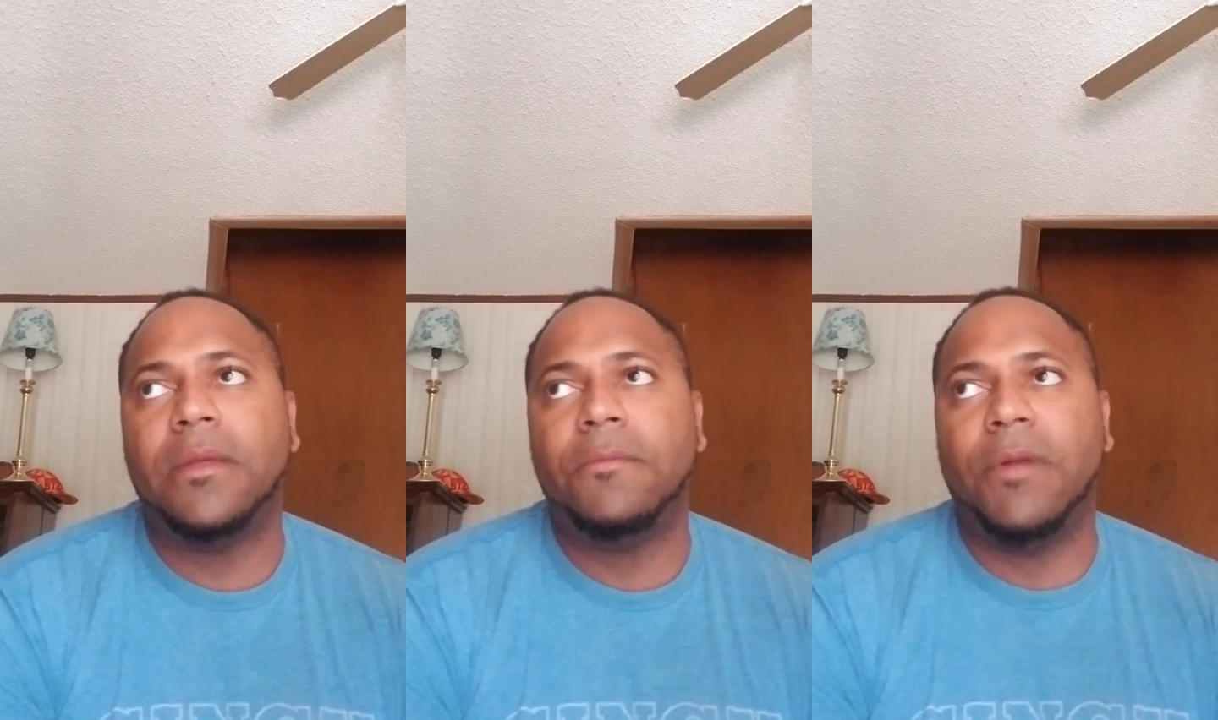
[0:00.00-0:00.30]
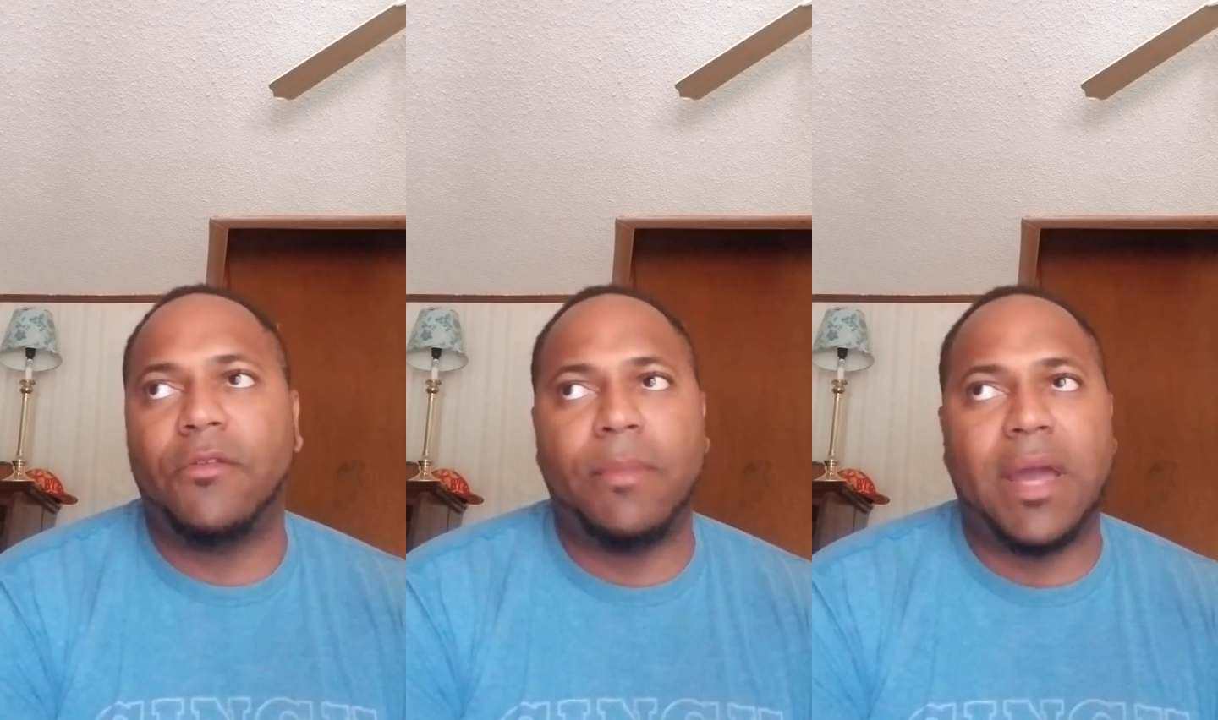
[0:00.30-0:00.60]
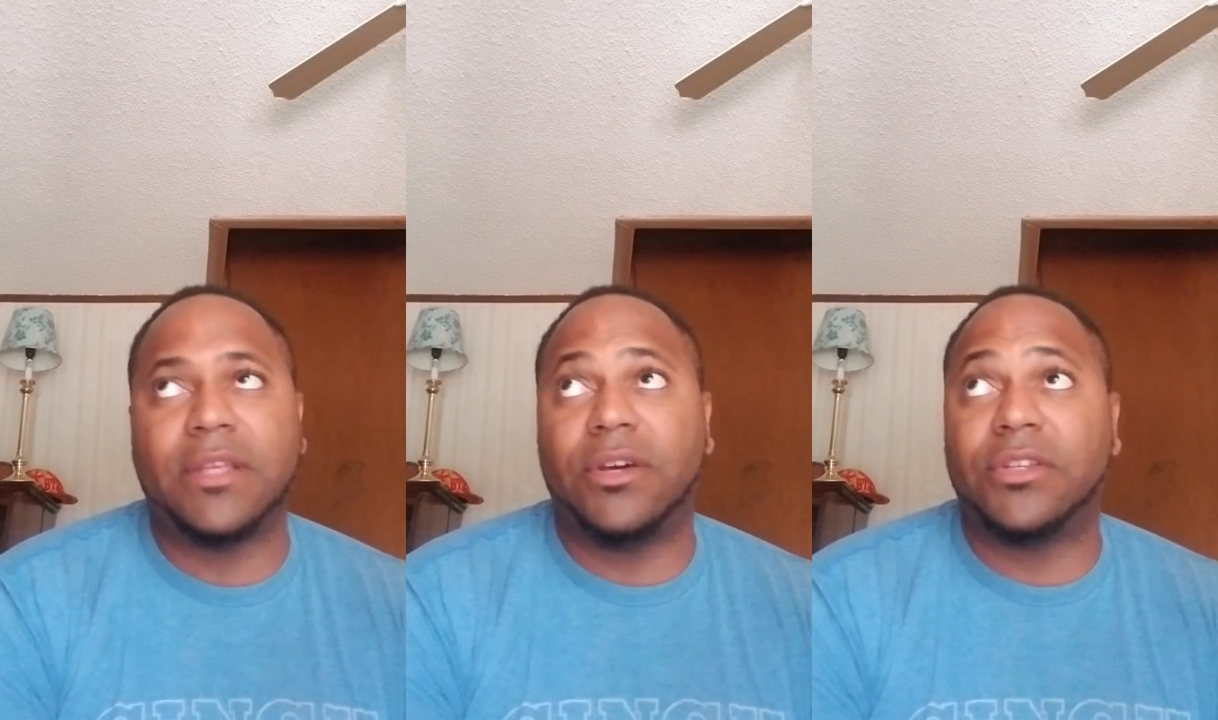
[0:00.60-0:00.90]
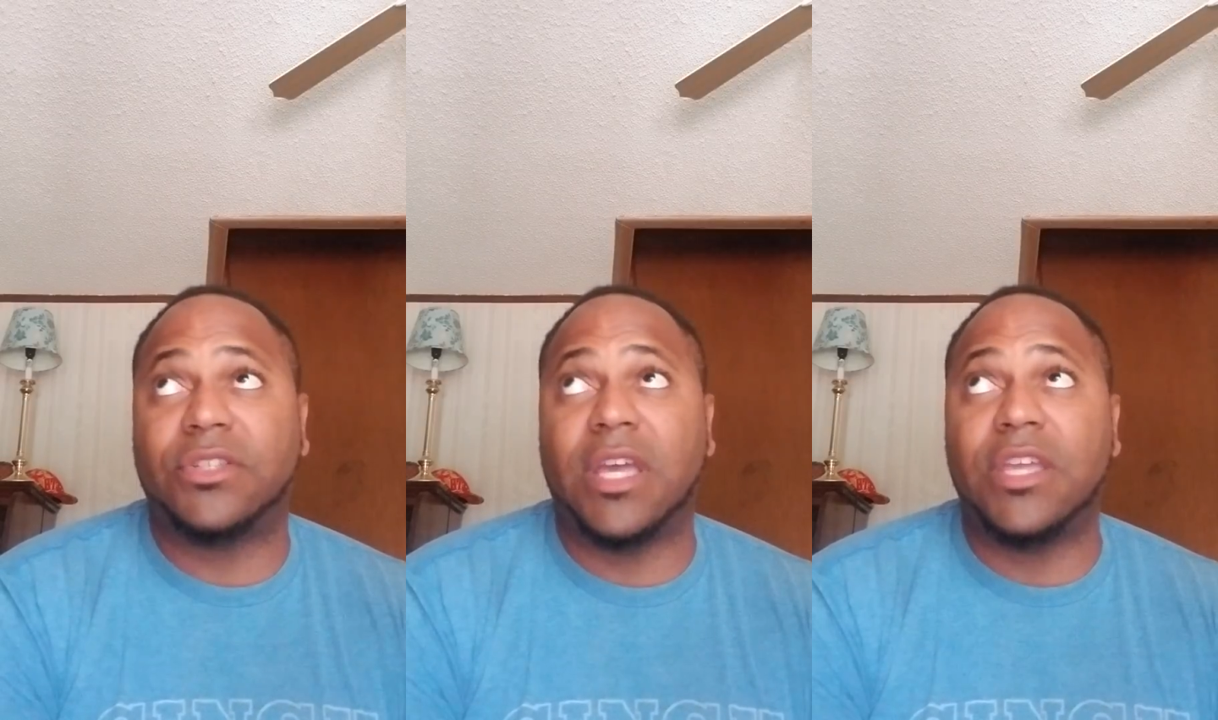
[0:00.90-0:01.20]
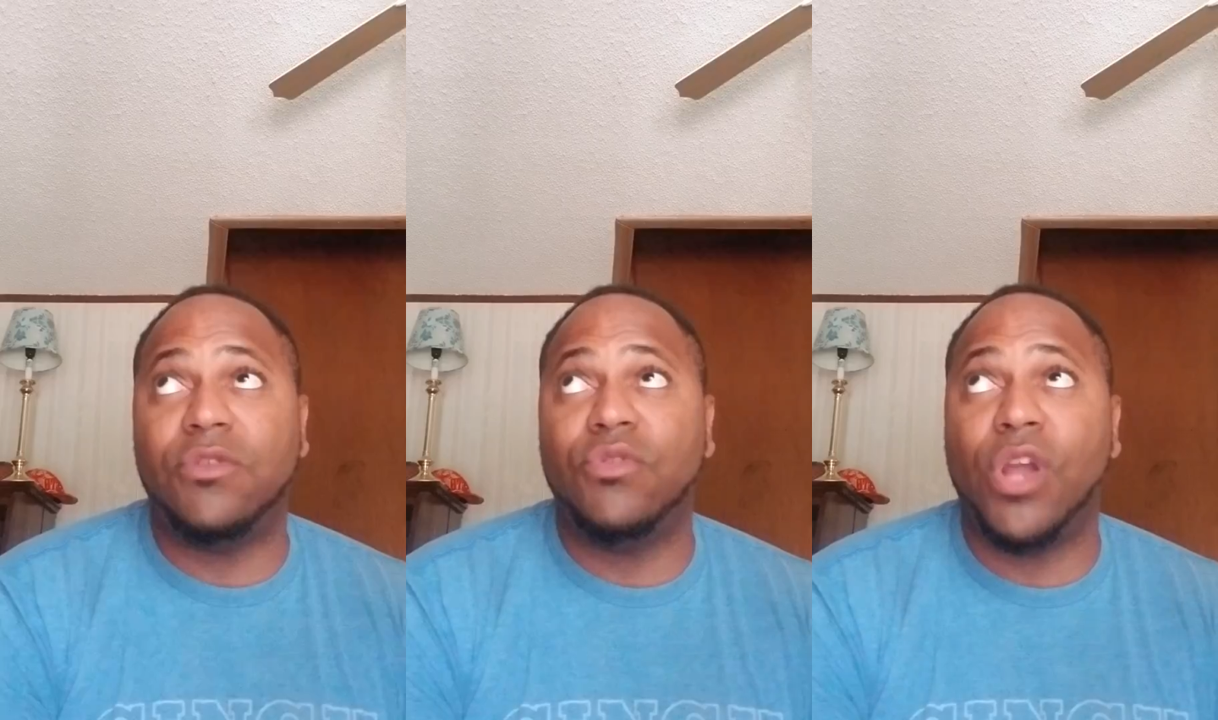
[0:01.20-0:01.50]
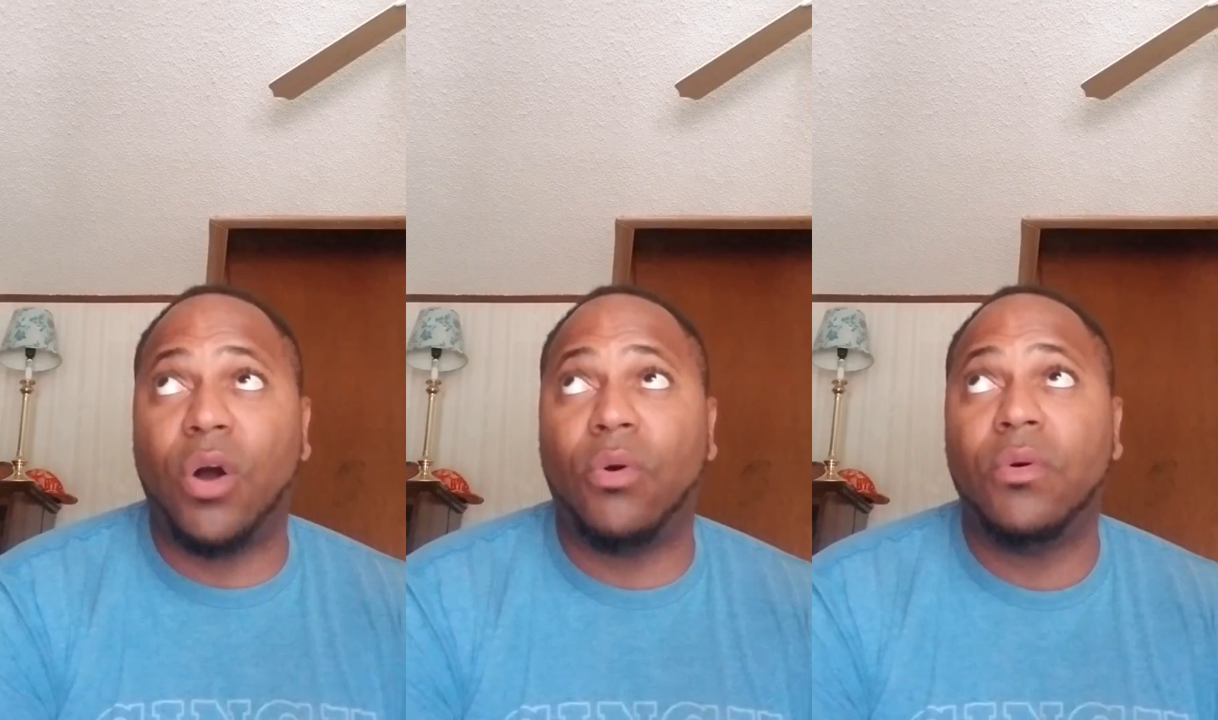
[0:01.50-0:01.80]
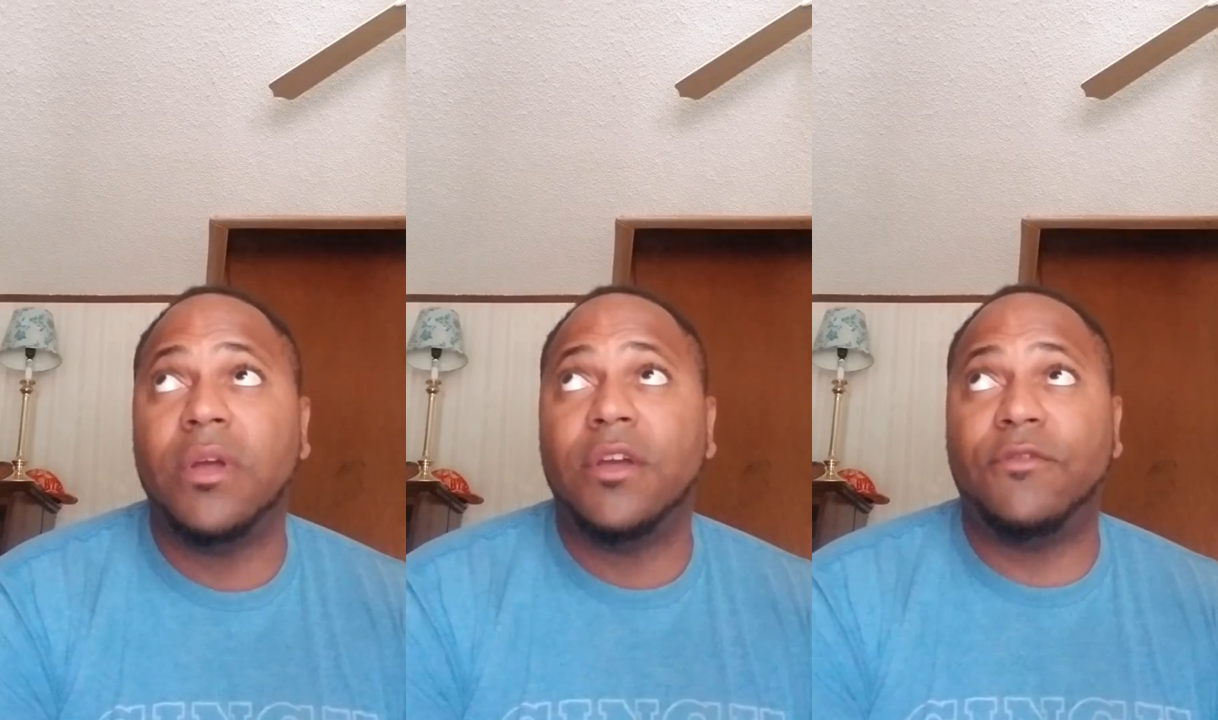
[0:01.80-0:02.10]
Everybody's going to say, you know,
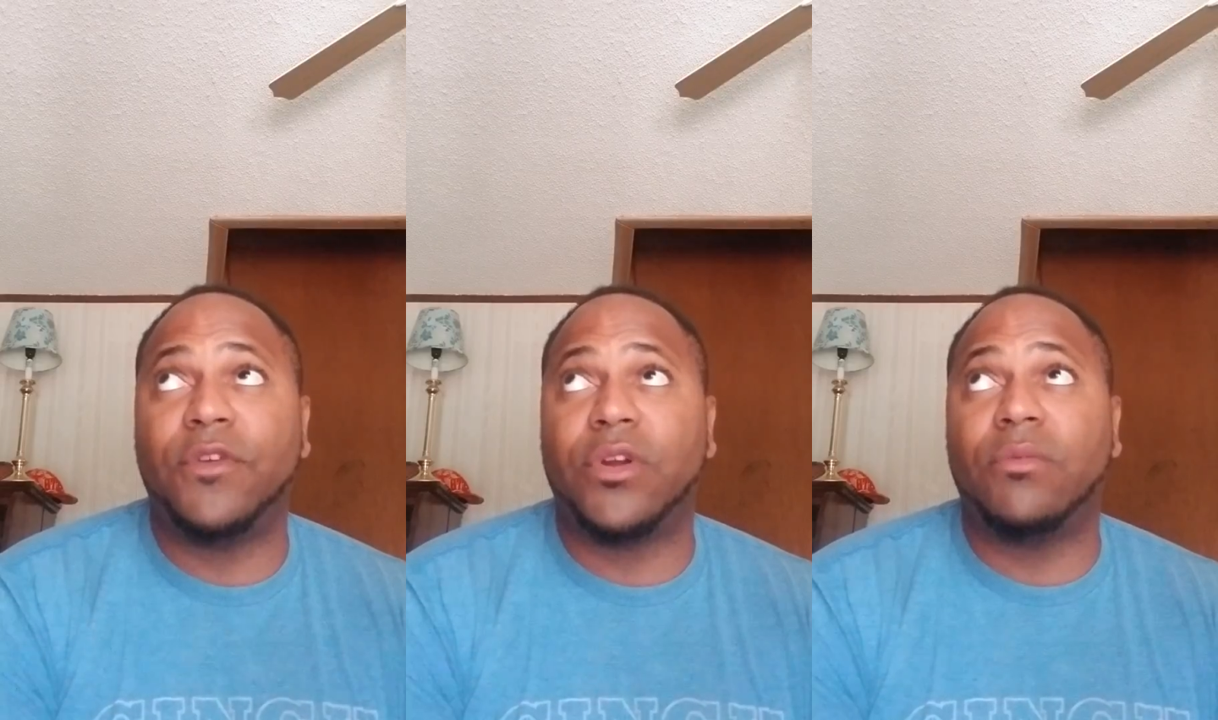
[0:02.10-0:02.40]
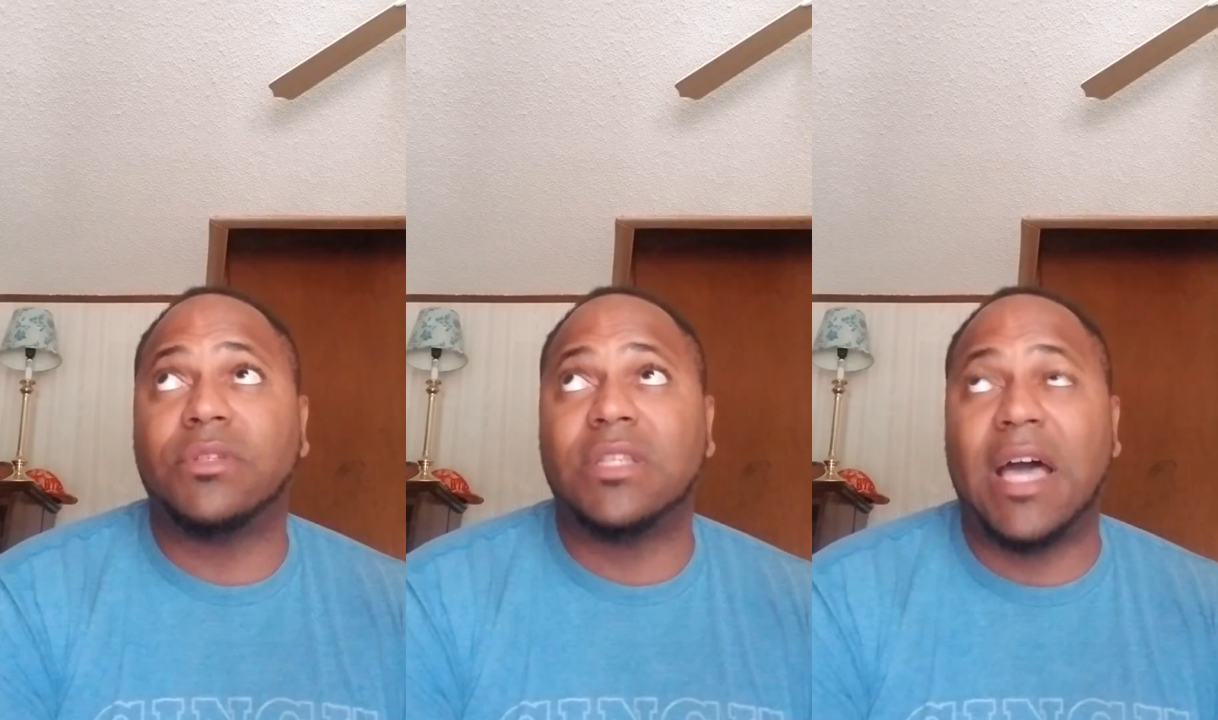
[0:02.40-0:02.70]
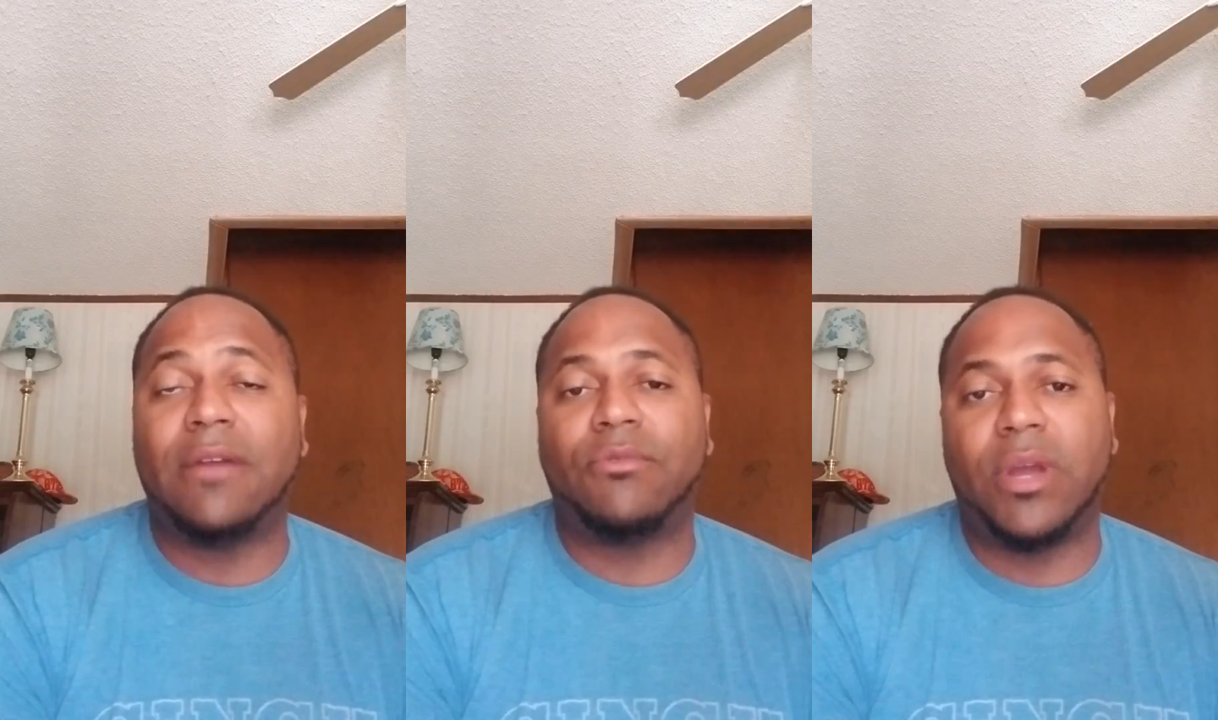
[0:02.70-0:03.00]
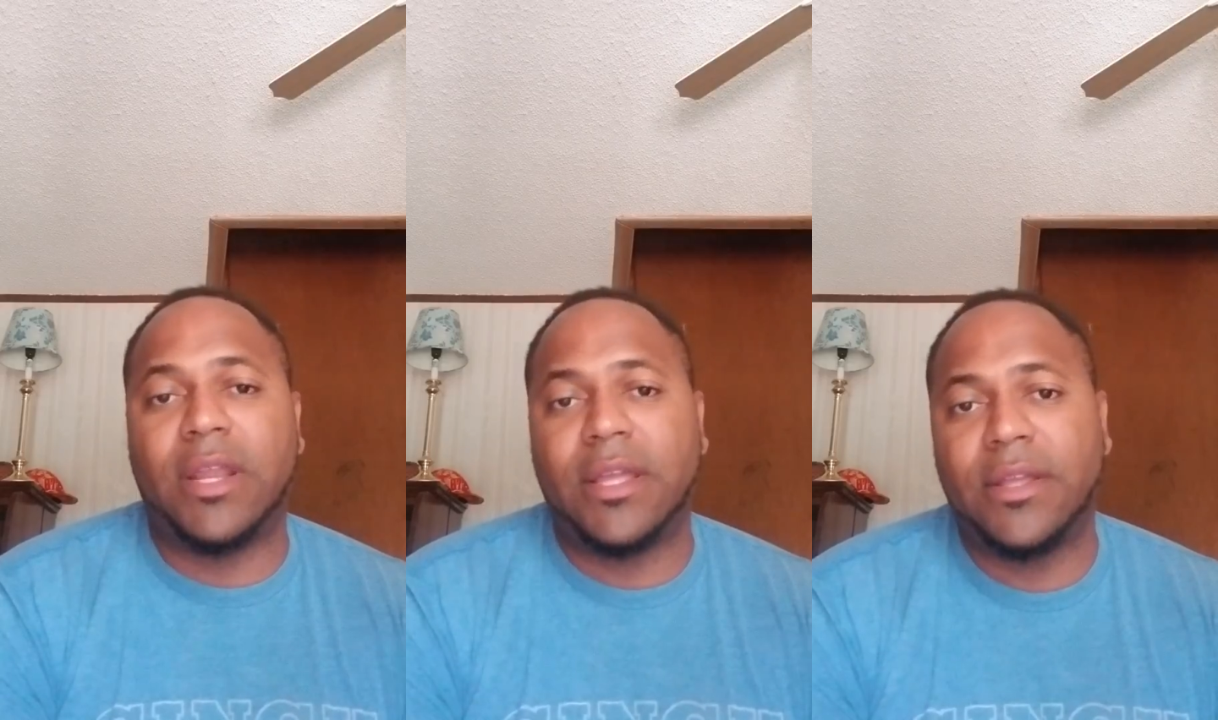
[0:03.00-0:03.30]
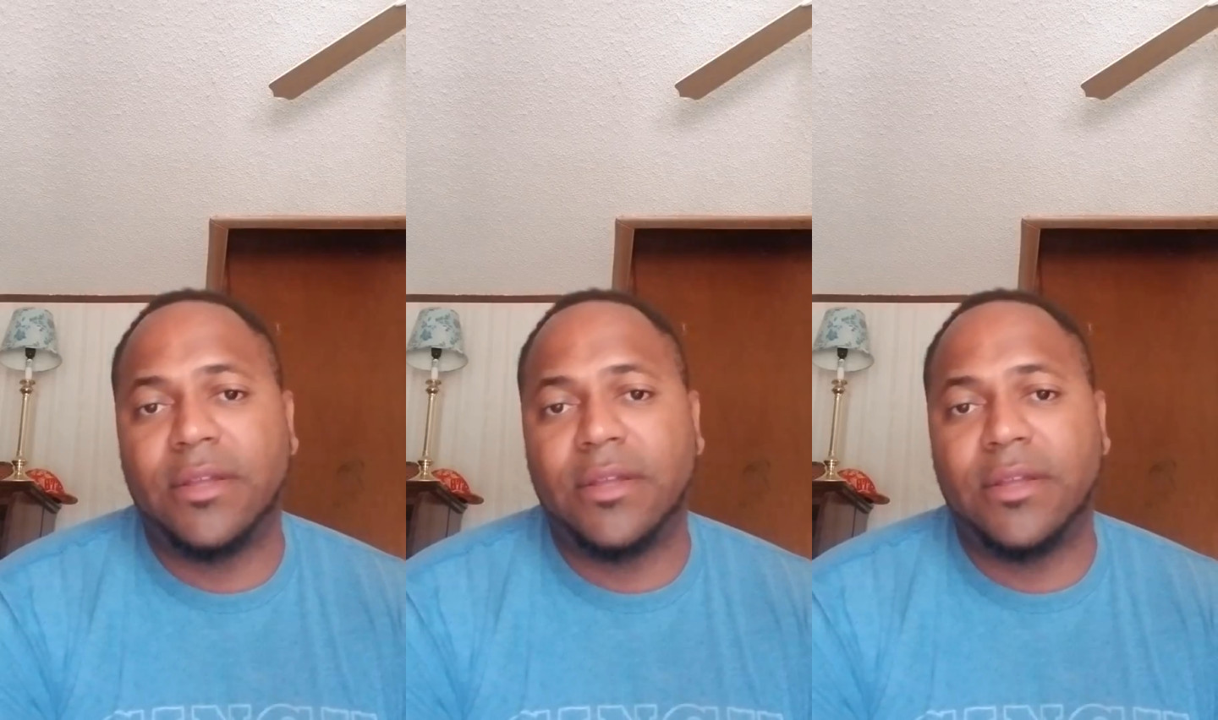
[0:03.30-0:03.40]
Fury was not ready.